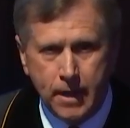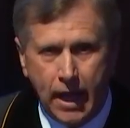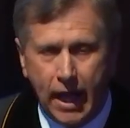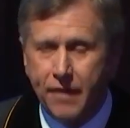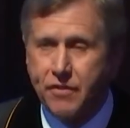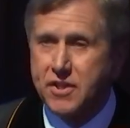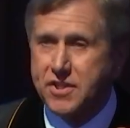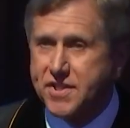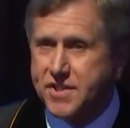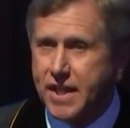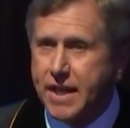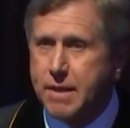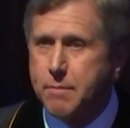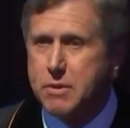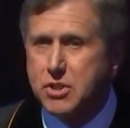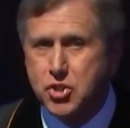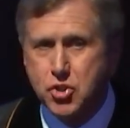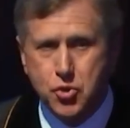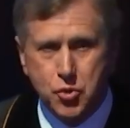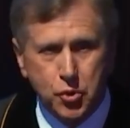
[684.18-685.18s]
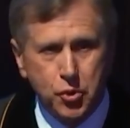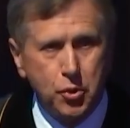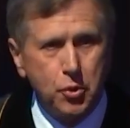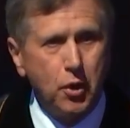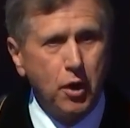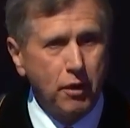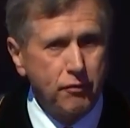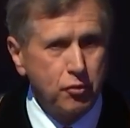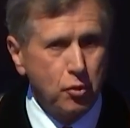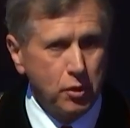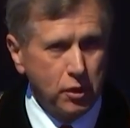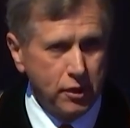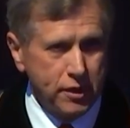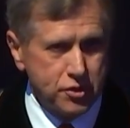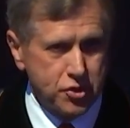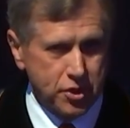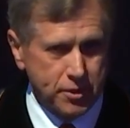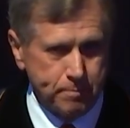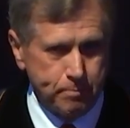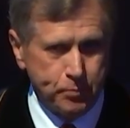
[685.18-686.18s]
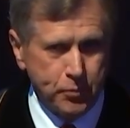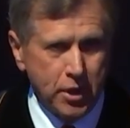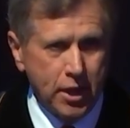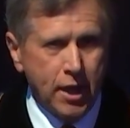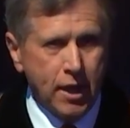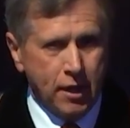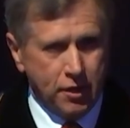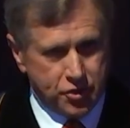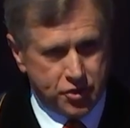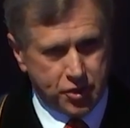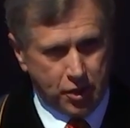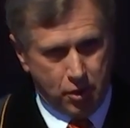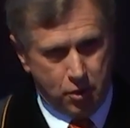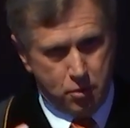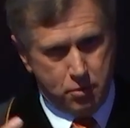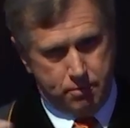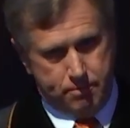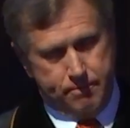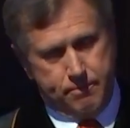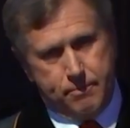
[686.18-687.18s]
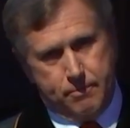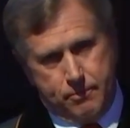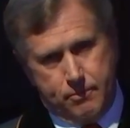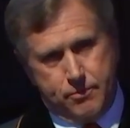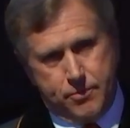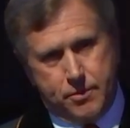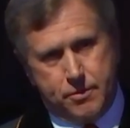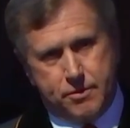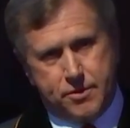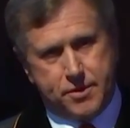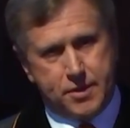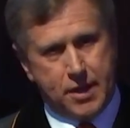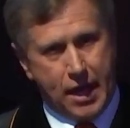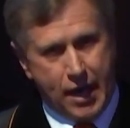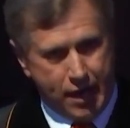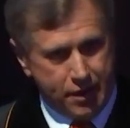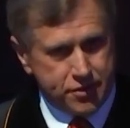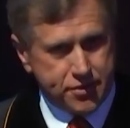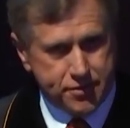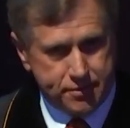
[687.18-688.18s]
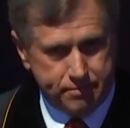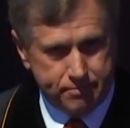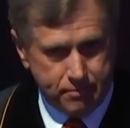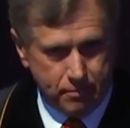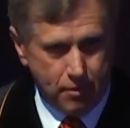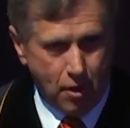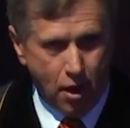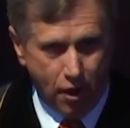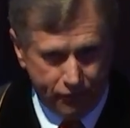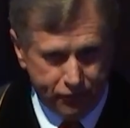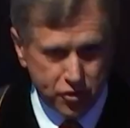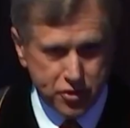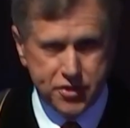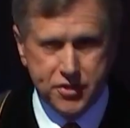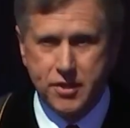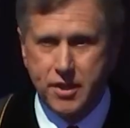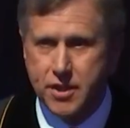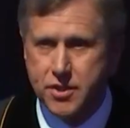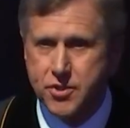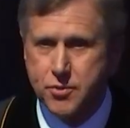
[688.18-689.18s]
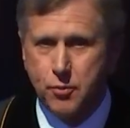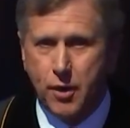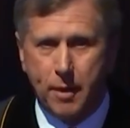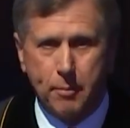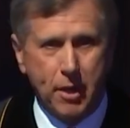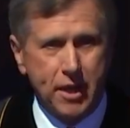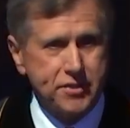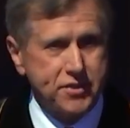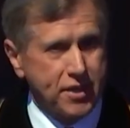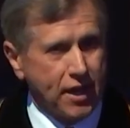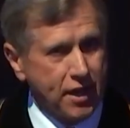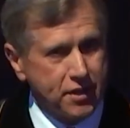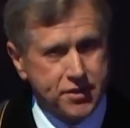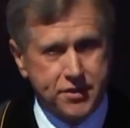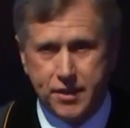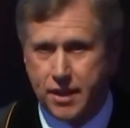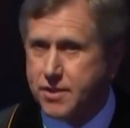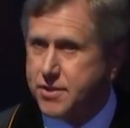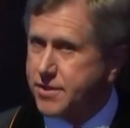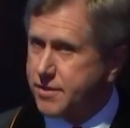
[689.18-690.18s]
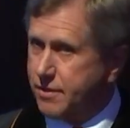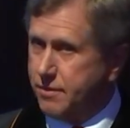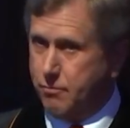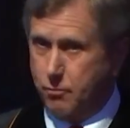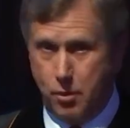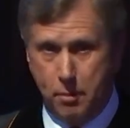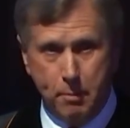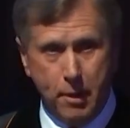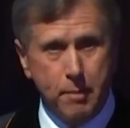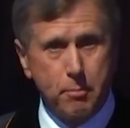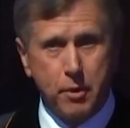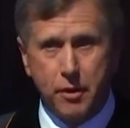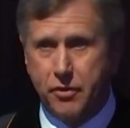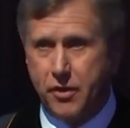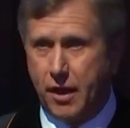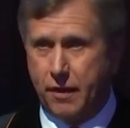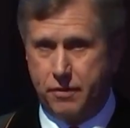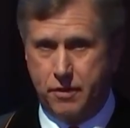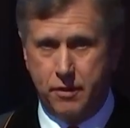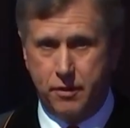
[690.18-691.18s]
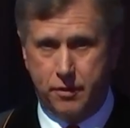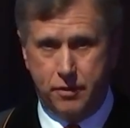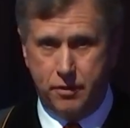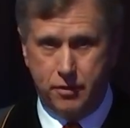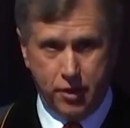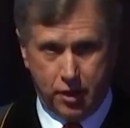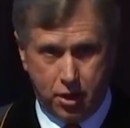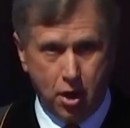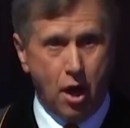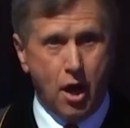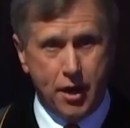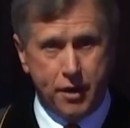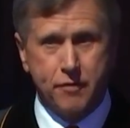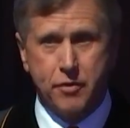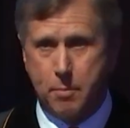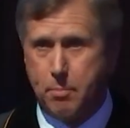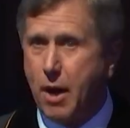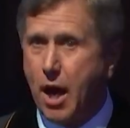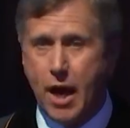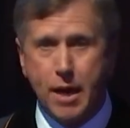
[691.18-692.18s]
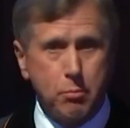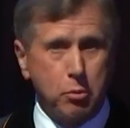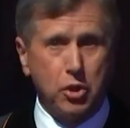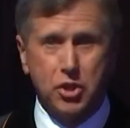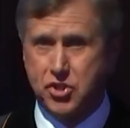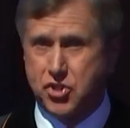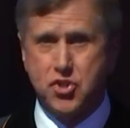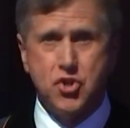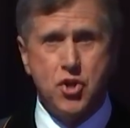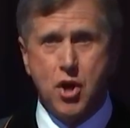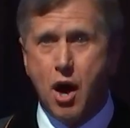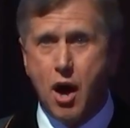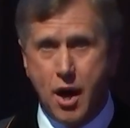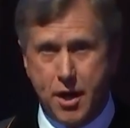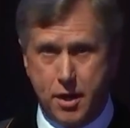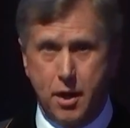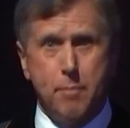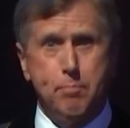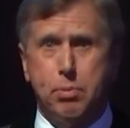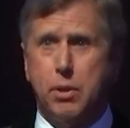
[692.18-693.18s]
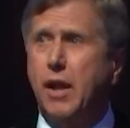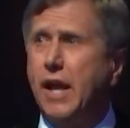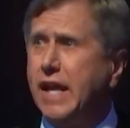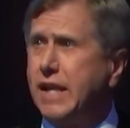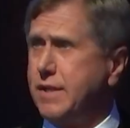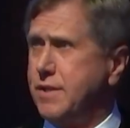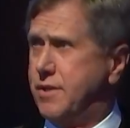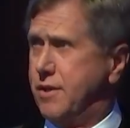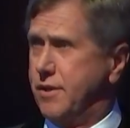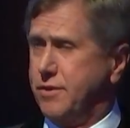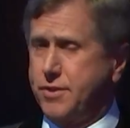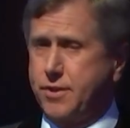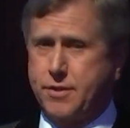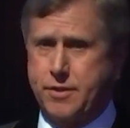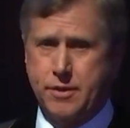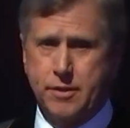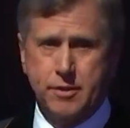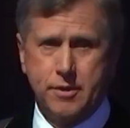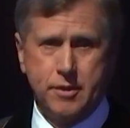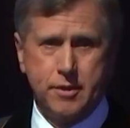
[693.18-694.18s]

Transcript: And the same is true of religion. So, Sacks offers this. Rabbi Sacks says, remember that the God of the Bible is not a Platonist